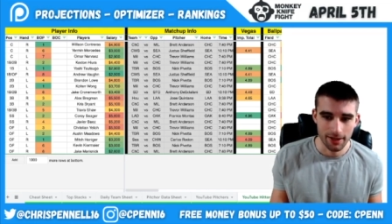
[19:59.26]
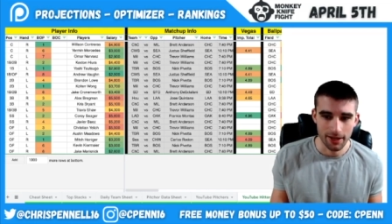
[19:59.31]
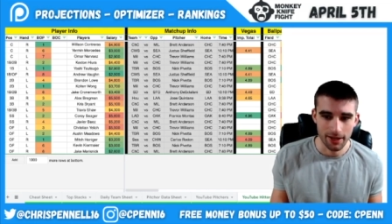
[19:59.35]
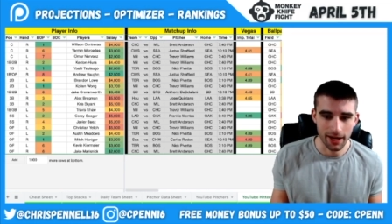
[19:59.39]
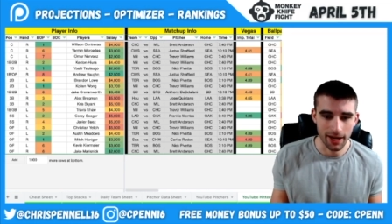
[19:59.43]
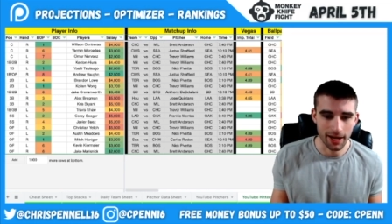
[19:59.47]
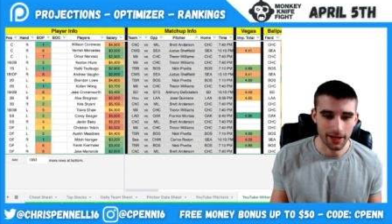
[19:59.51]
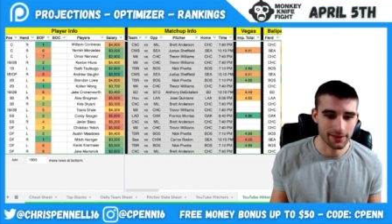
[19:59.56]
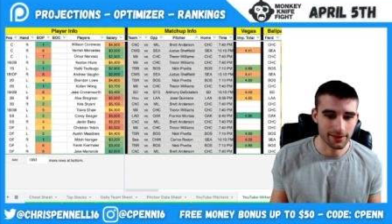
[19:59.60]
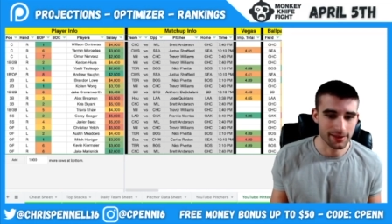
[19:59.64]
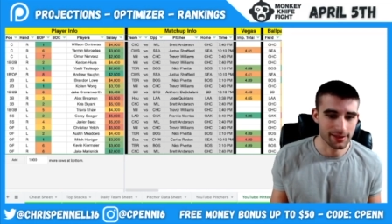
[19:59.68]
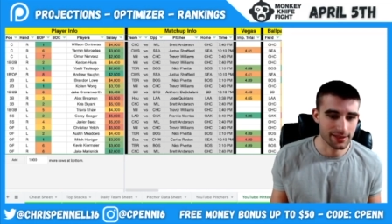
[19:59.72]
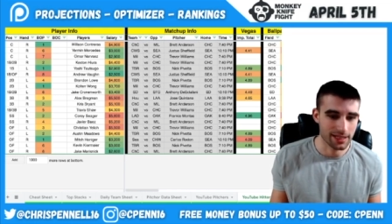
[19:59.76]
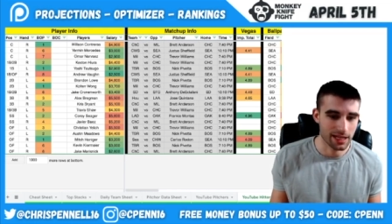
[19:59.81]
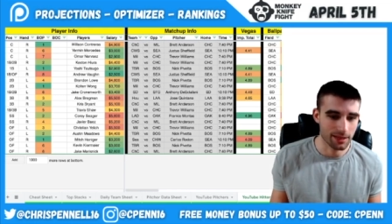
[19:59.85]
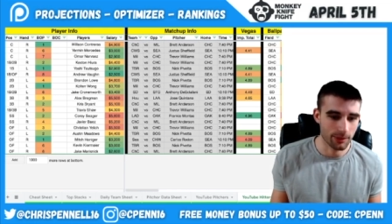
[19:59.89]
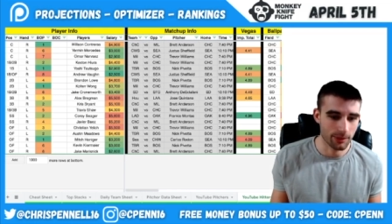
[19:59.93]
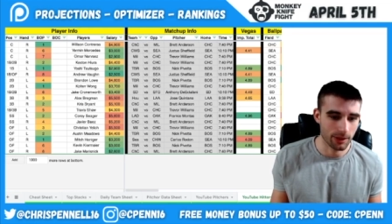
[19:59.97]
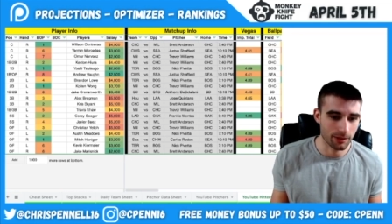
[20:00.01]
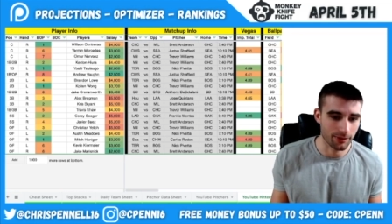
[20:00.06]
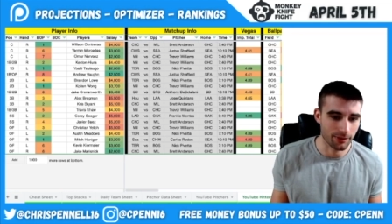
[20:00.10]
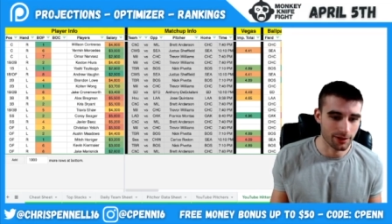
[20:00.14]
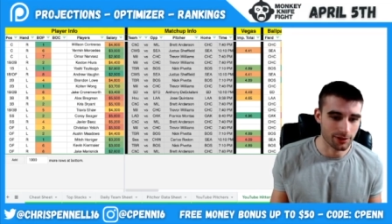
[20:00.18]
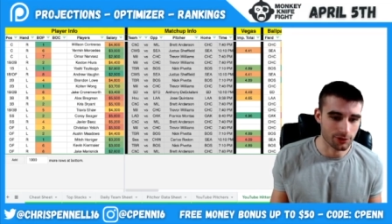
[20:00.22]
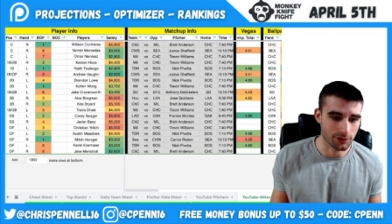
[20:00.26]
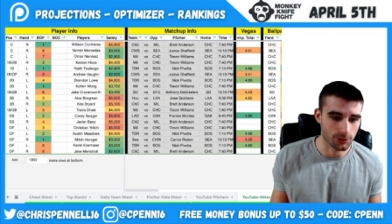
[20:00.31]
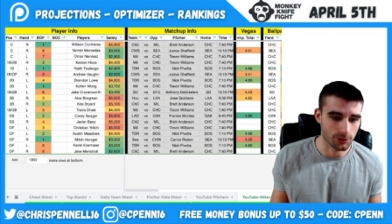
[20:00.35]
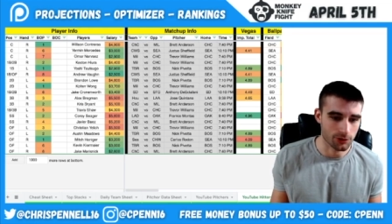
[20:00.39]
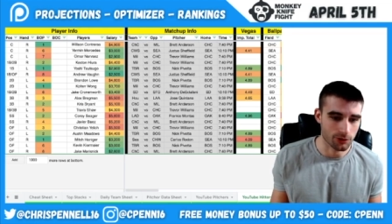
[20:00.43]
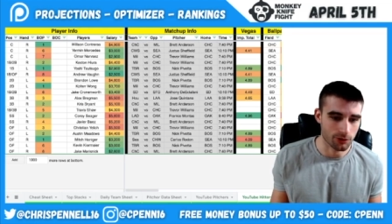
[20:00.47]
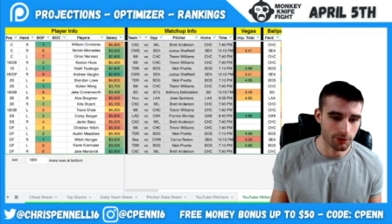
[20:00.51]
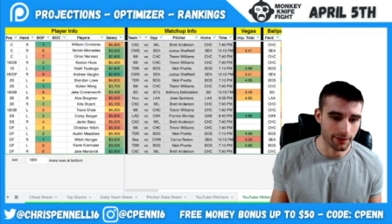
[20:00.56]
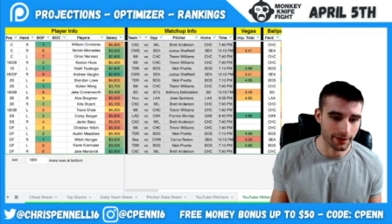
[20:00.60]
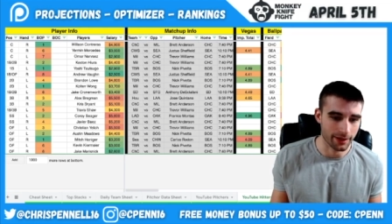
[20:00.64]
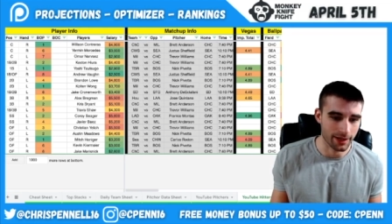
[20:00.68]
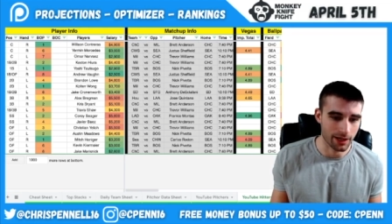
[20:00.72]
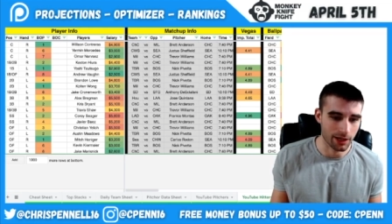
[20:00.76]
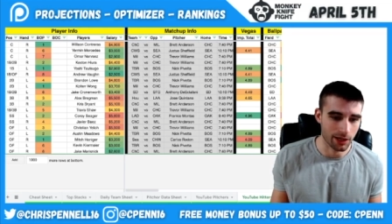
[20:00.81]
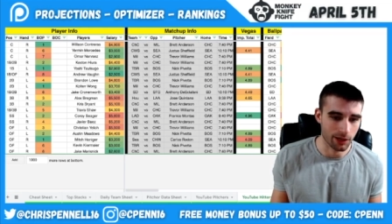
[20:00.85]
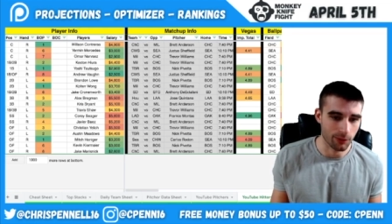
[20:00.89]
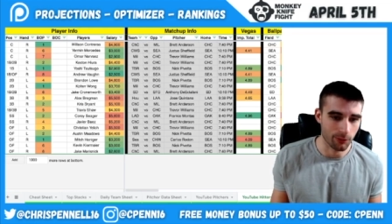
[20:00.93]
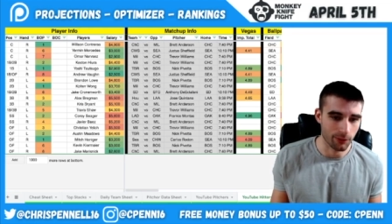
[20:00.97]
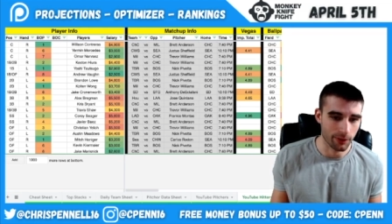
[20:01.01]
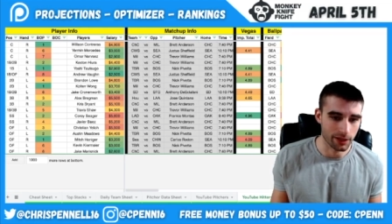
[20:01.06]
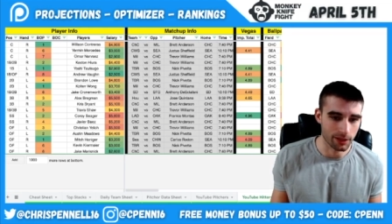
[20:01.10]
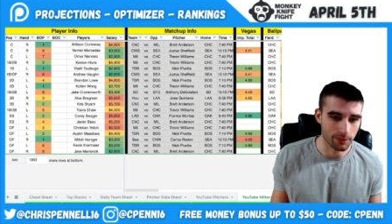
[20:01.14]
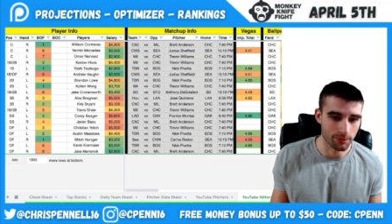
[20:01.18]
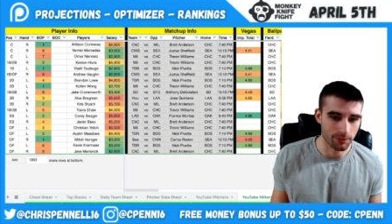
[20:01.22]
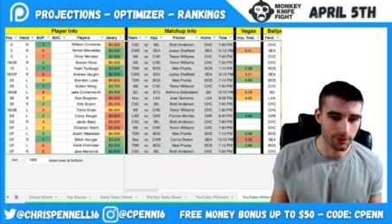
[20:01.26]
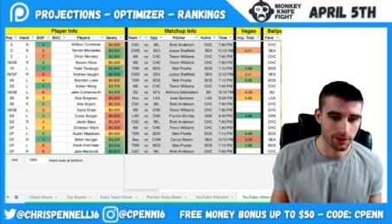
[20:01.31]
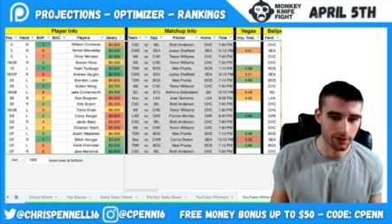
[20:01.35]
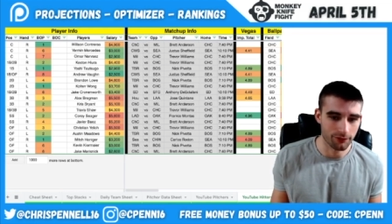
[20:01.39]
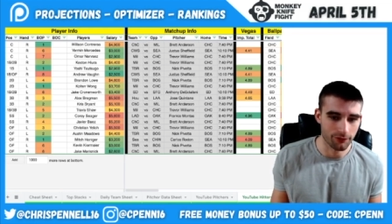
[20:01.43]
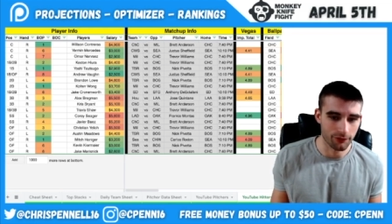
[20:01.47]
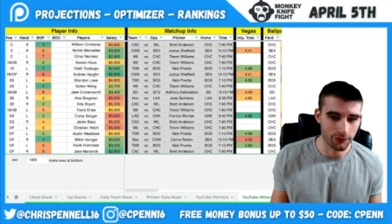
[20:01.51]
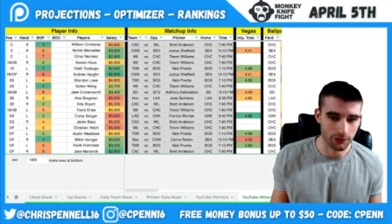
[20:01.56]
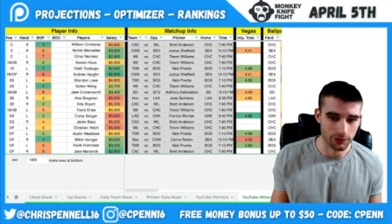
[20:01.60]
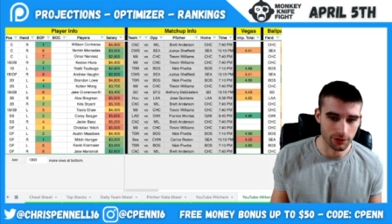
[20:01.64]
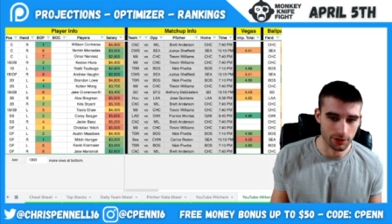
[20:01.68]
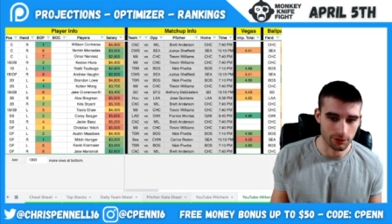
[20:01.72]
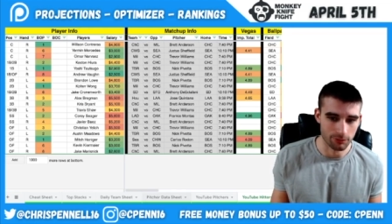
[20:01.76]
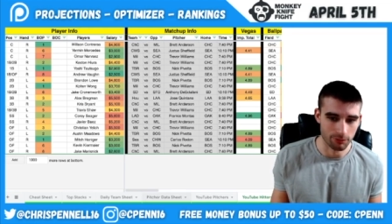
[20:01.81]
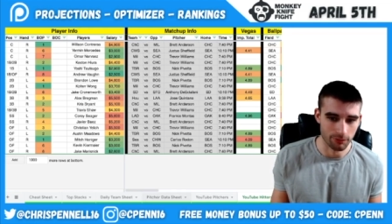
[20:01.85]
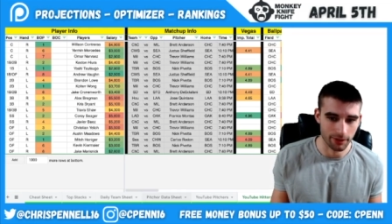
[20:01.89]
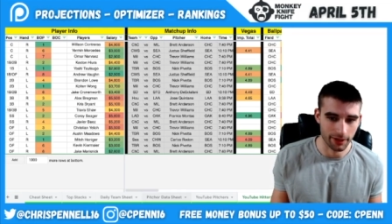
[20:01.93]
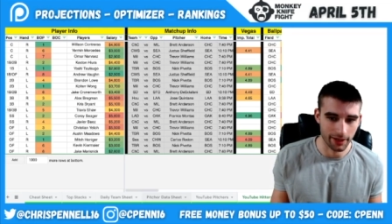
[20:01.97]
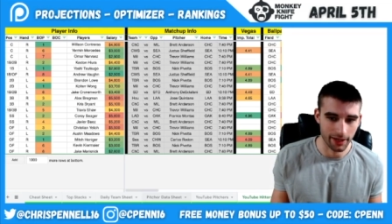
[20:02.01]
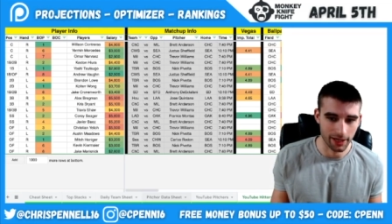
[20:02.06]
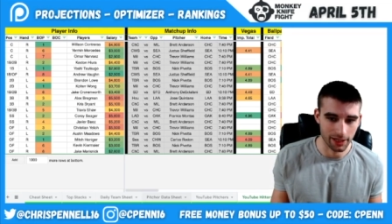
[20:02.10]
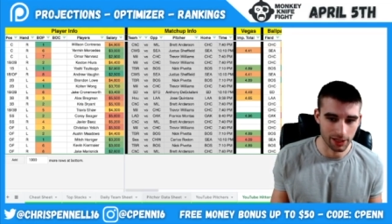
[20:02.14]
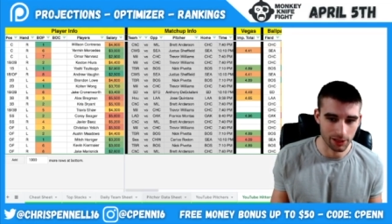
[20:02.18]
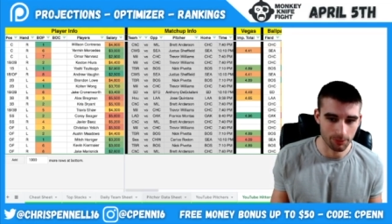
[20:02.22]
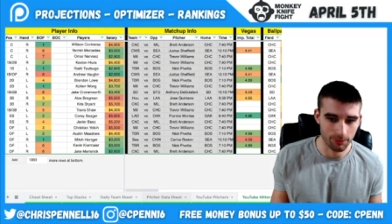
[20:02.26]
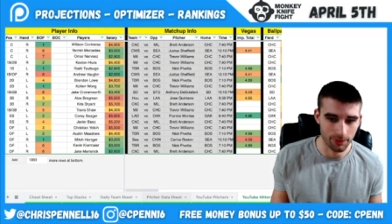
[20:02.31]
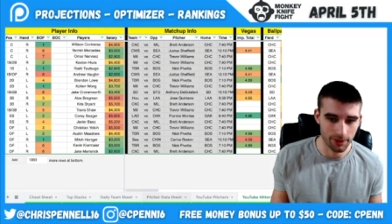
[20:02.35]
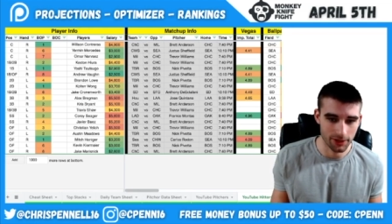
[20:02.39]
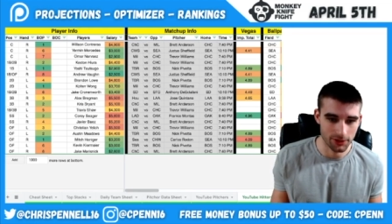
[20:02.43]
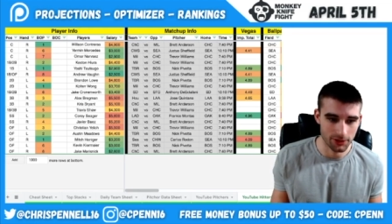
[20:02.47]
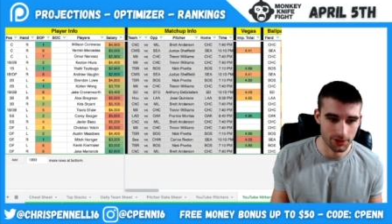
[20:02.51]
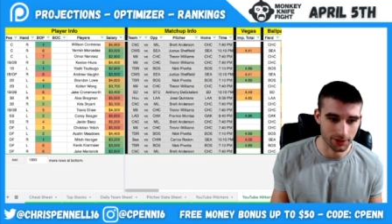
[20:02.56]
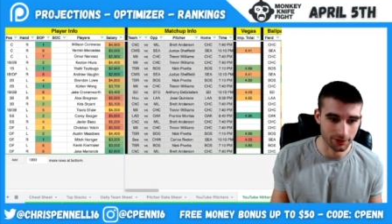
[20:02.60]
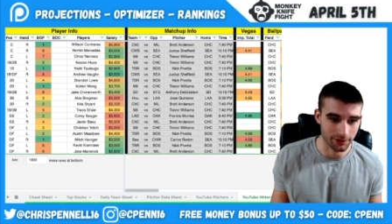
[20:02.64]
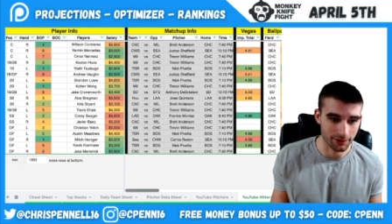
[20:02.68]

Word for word: and these Tampa Bay Rays do strike out quite a bit versus right-handed pitching.